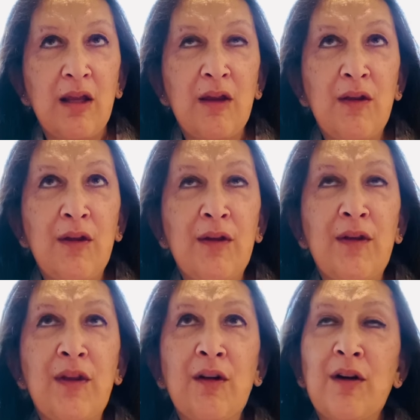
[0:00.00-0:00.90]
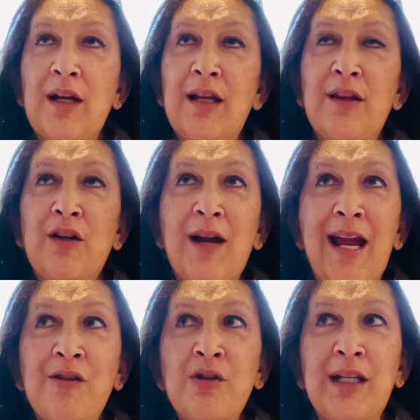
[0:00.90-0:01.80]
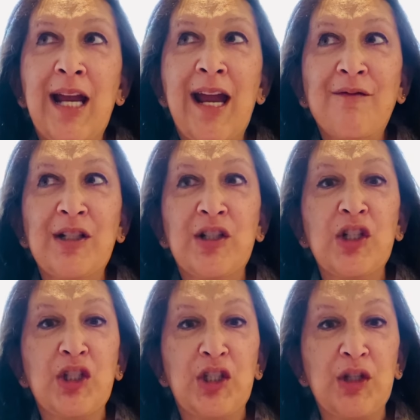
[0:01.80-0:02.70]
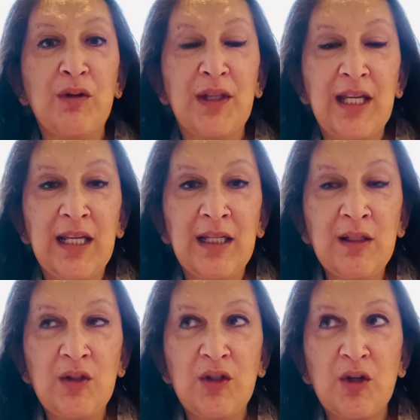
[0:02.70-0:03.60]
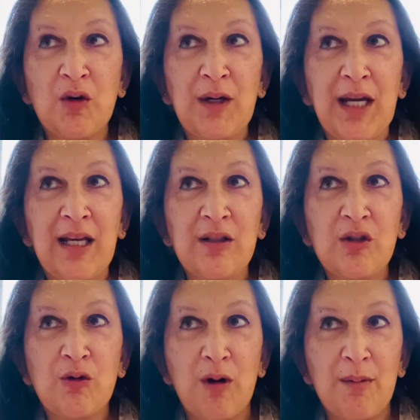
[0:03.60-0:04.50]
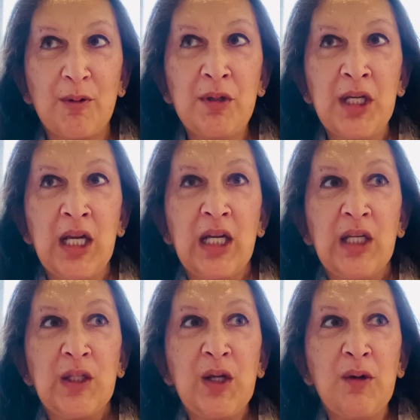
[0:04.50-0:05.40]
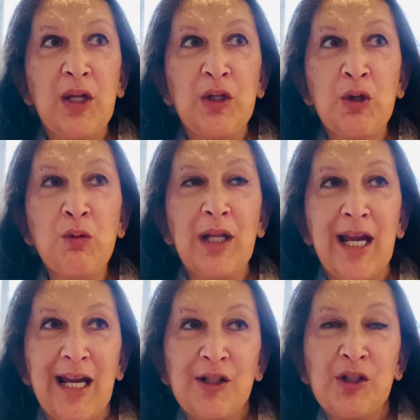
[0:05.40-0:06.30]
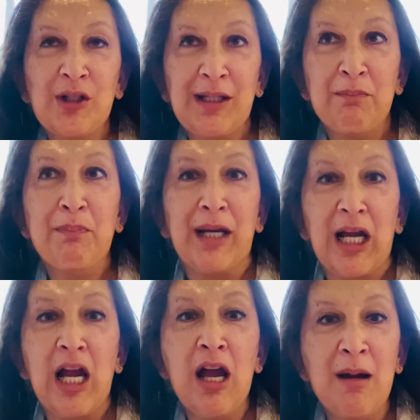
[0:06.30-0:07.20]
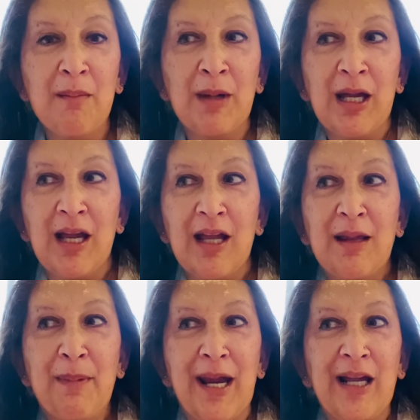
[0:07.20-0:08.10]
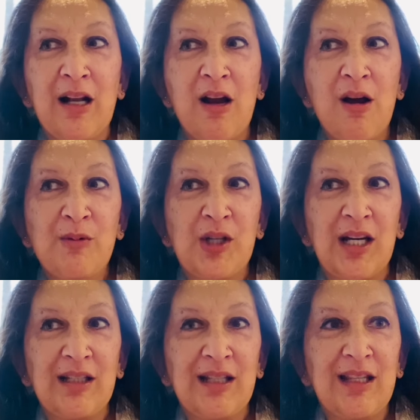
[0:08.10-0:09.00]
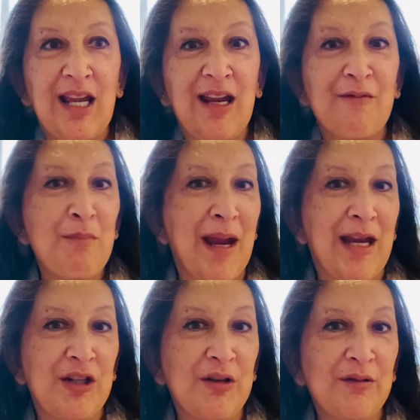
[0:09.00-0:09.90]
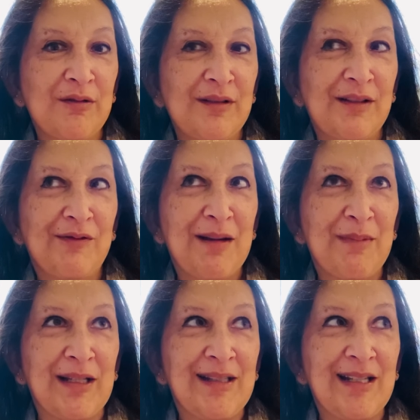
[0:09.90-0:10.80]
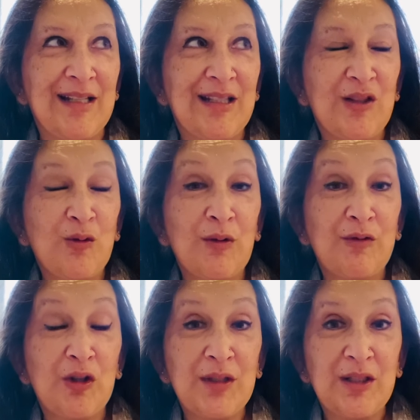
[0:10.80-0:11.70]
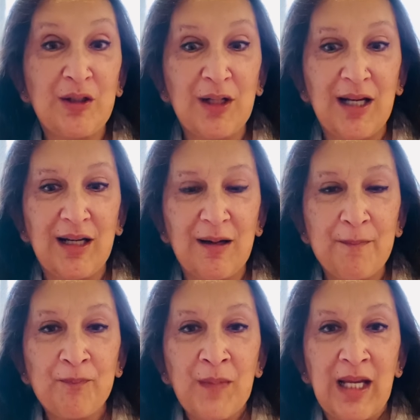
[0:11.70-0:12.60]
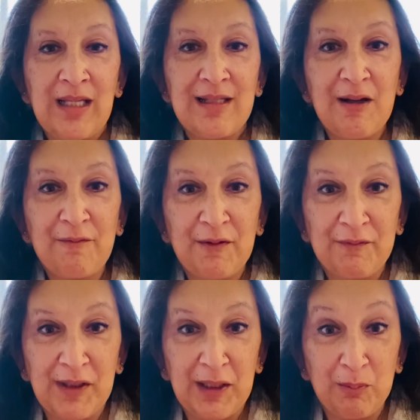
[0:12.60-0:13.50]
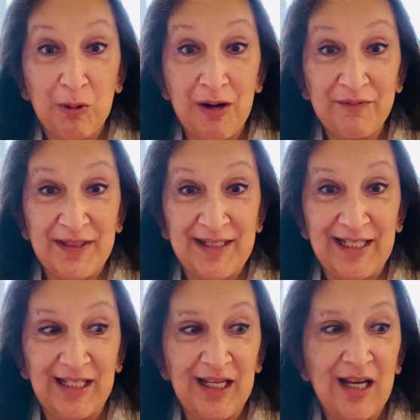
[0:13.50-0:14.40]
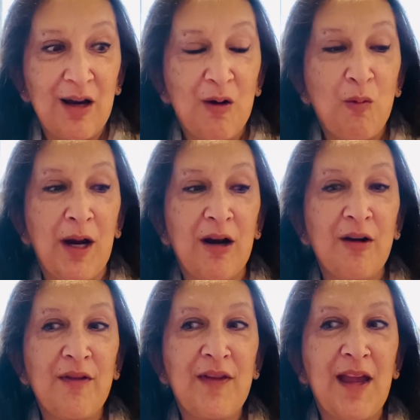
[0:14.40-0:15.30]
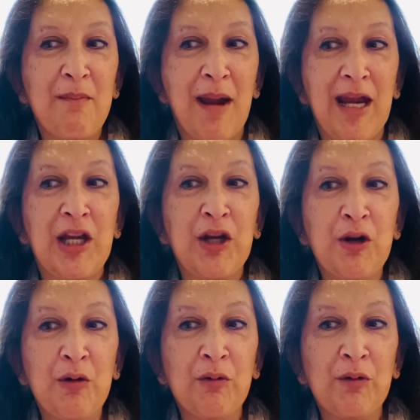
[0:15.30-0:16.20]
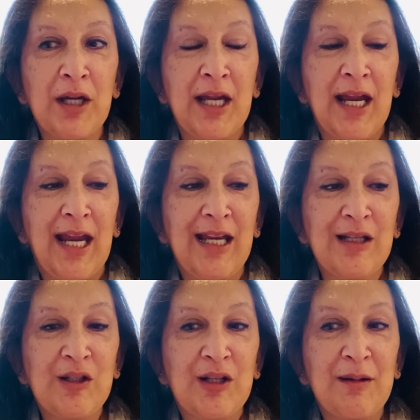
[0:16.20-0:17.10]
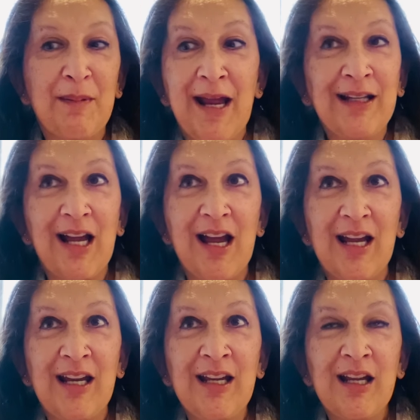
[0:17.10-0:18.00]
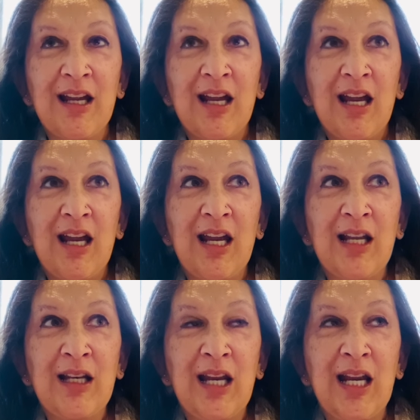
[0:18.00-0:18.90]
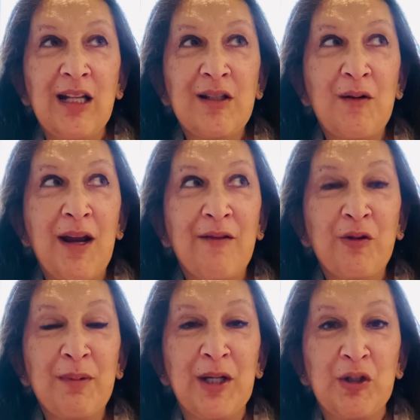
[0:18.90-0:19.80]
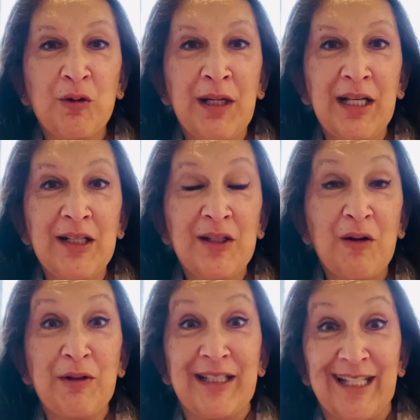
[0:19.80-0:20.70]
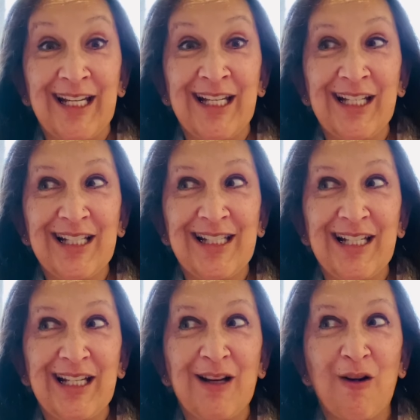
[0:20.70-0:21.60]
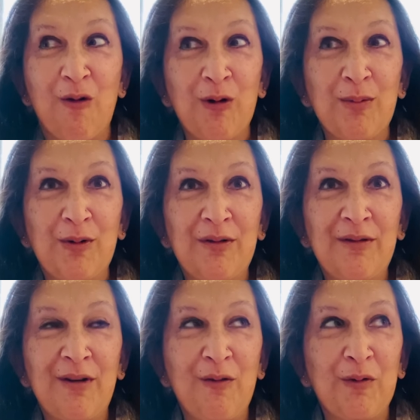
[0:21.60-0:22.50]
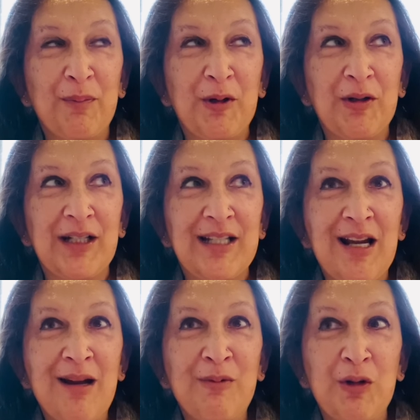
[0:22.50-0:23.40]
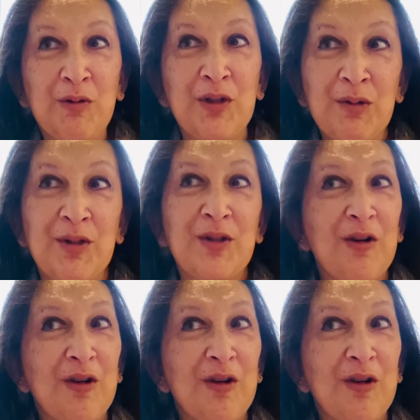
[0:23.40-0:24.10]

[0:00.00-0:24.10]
they're actually having to do things to create trouble so that you will actually become the bad object that they have made you, if that makes sense. It sort of turns into like a self-fulfilling prophecy where they make you into the bad guy. And so after being treated so ridiculously horrible over a period of time, you just